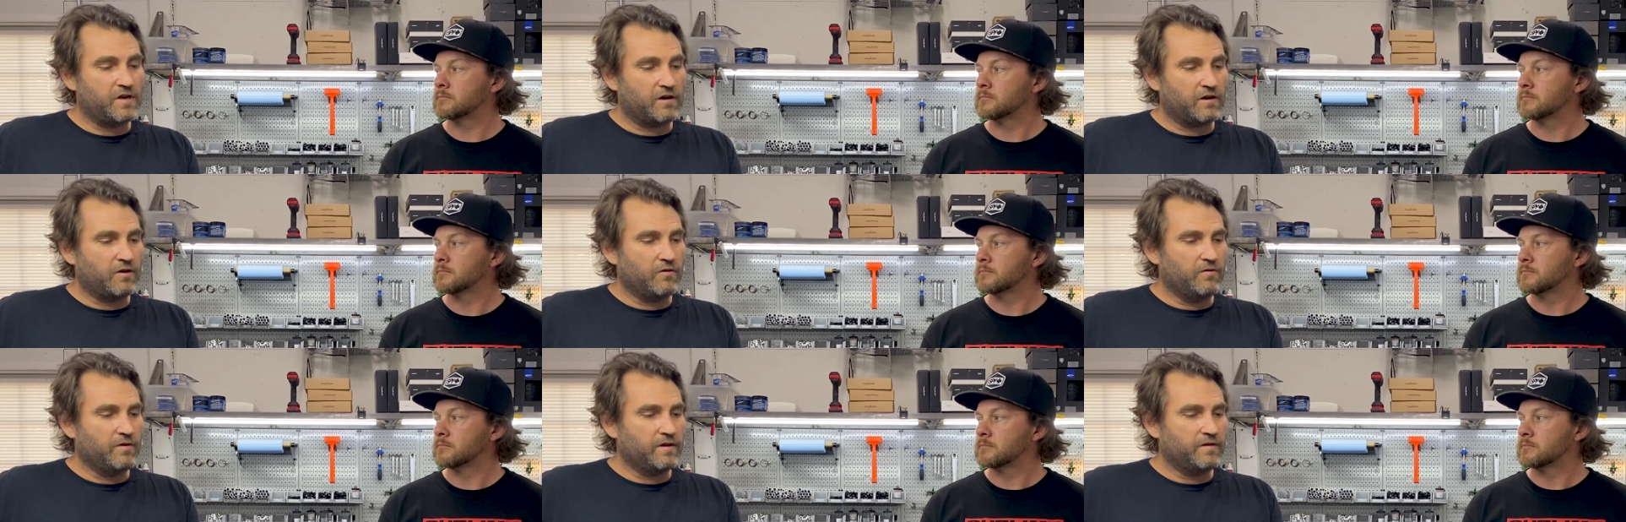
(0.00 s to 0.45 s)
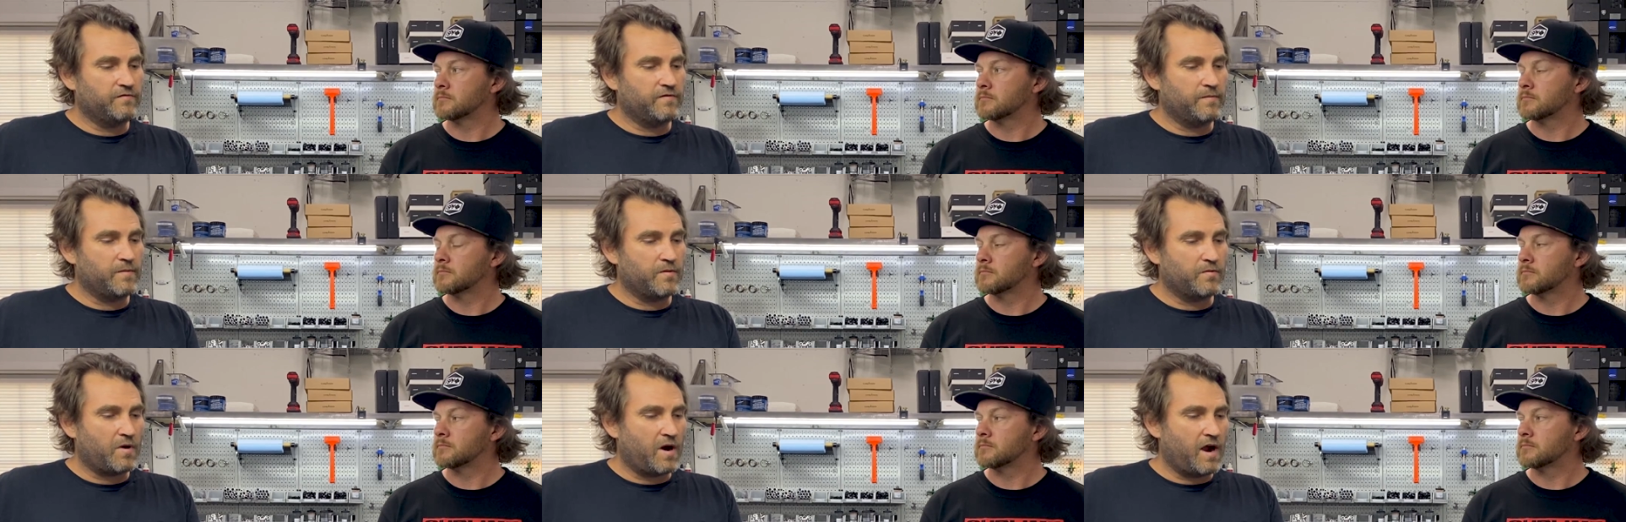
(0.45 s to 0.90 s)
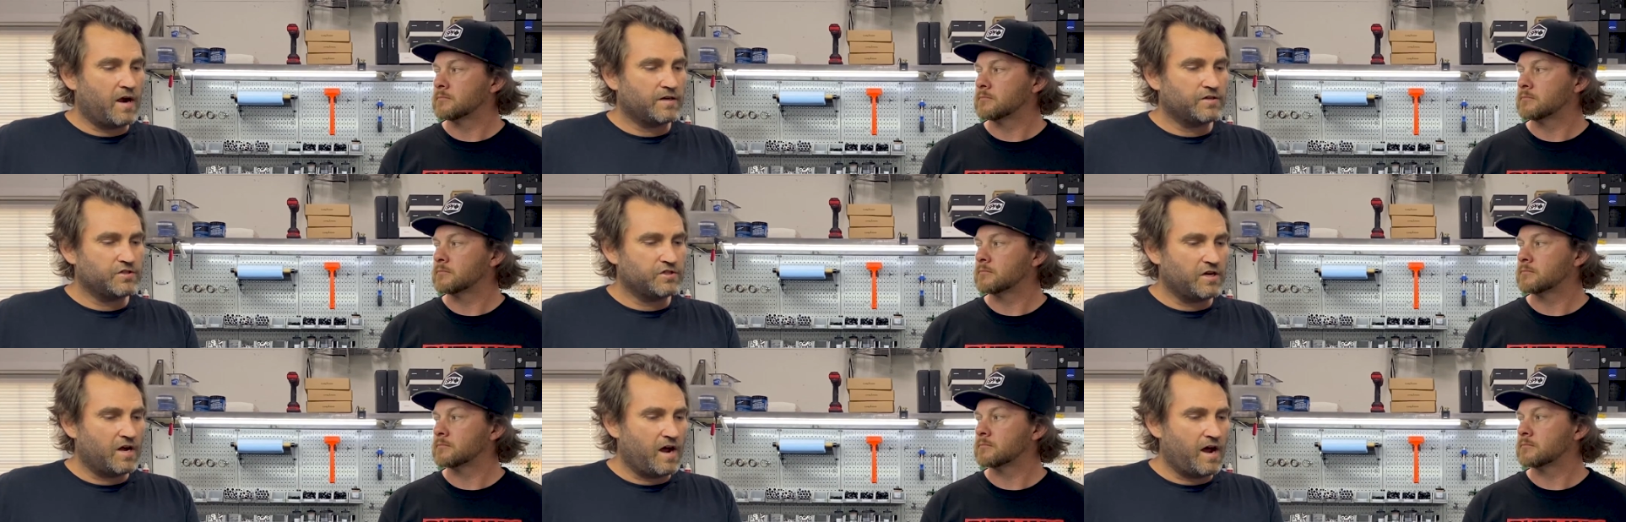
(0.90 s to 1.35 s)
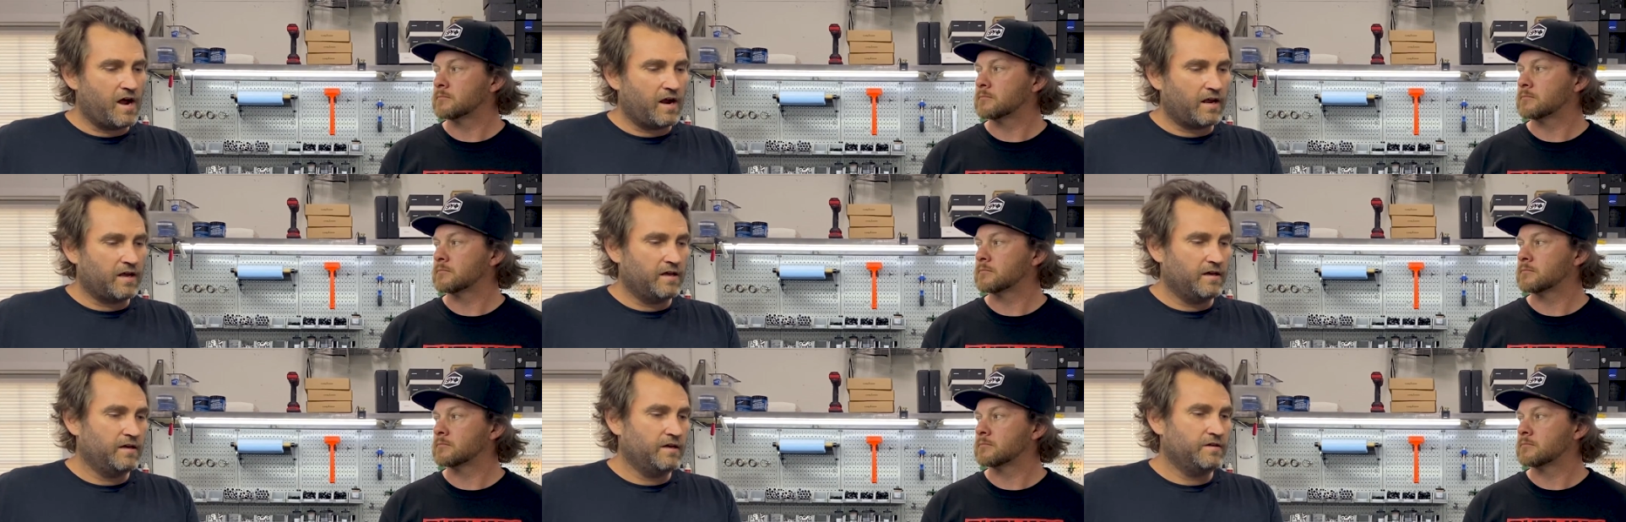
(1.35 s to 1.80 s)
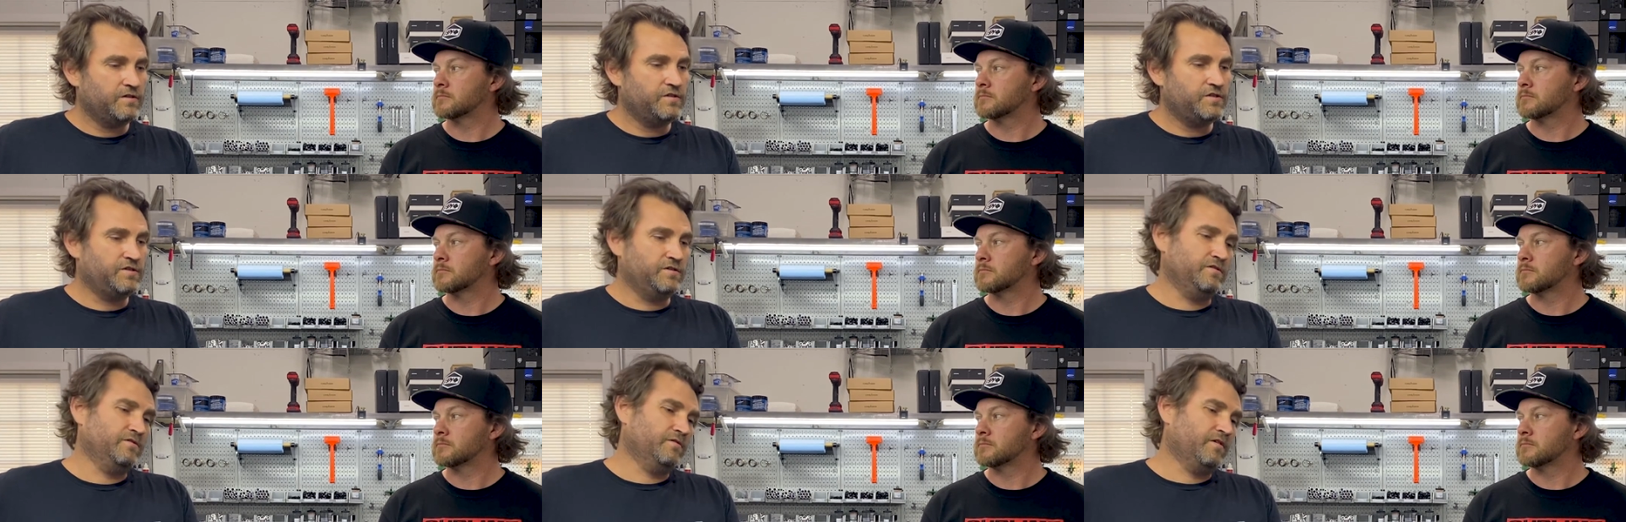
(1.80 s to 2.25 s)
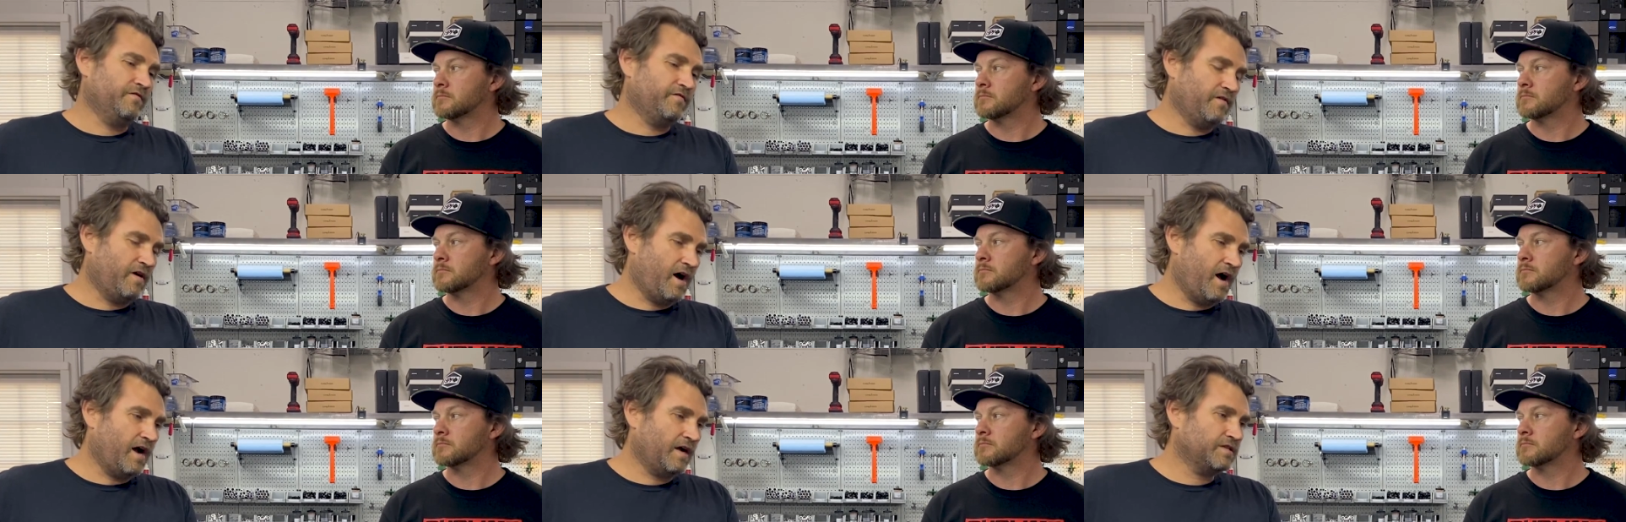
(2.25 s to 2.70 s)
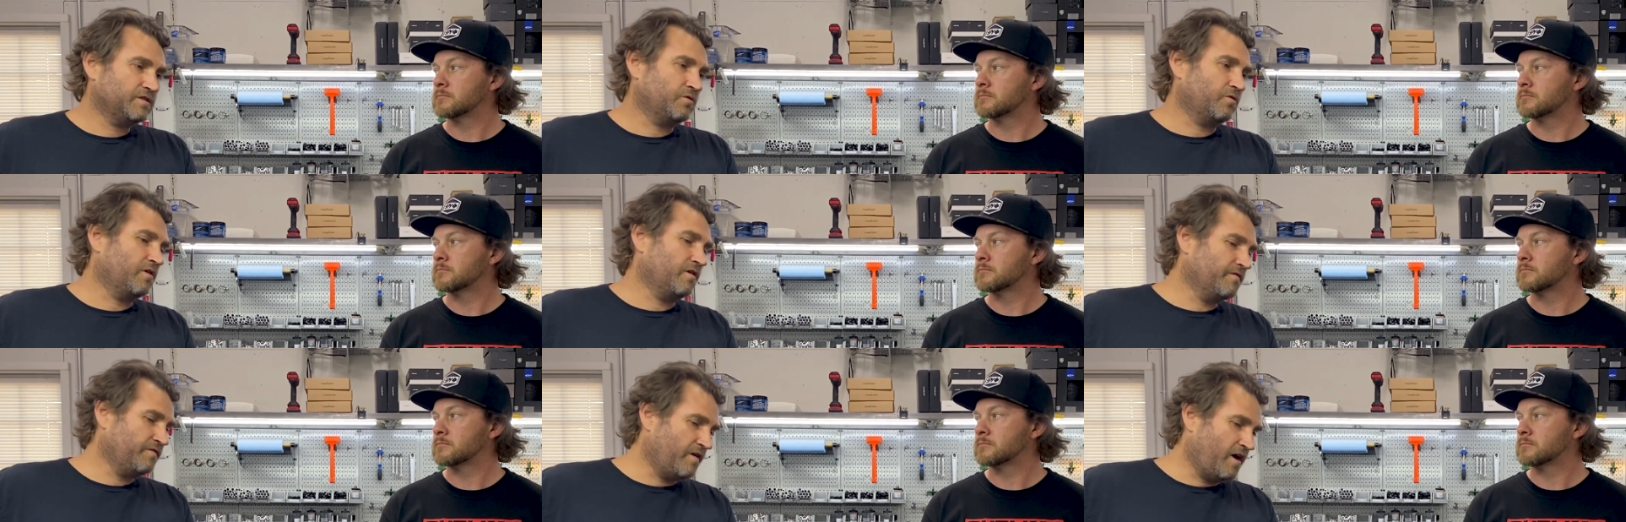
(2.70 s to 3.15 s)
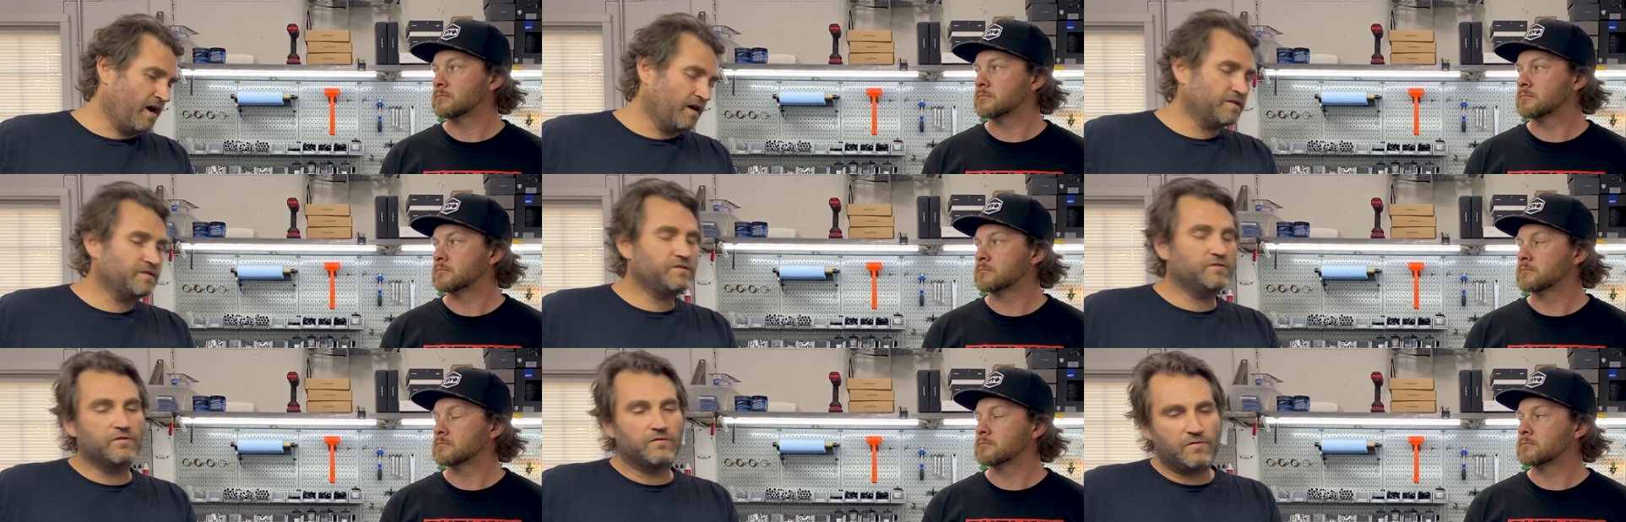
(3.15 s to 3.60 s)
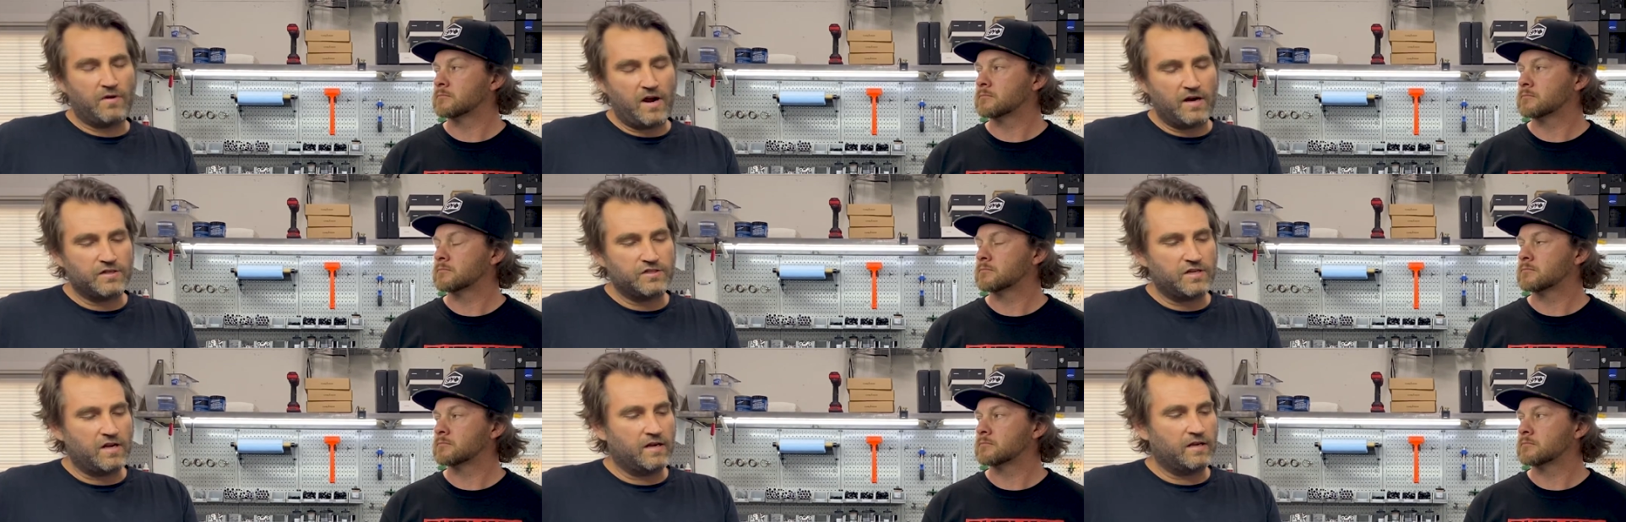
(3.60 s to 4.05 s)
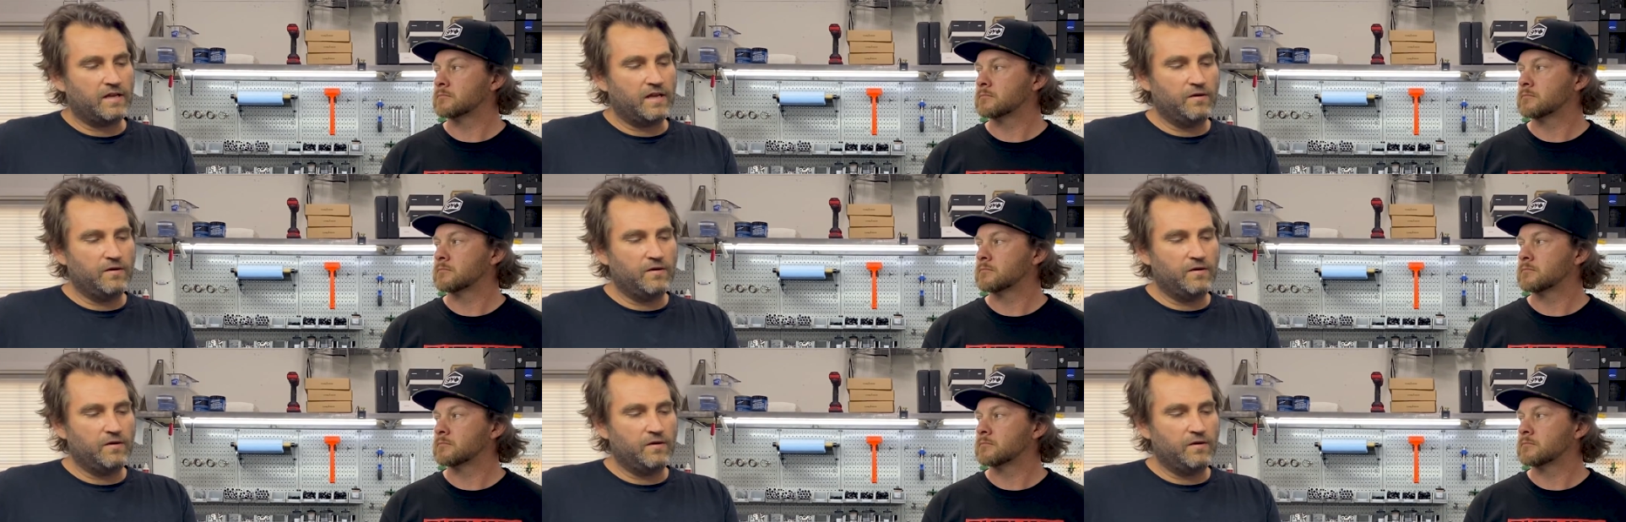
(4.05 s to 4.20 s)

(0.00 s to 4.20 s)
Speaker 1: are going from a RockShox to a Fox or a Fox to a RockShox,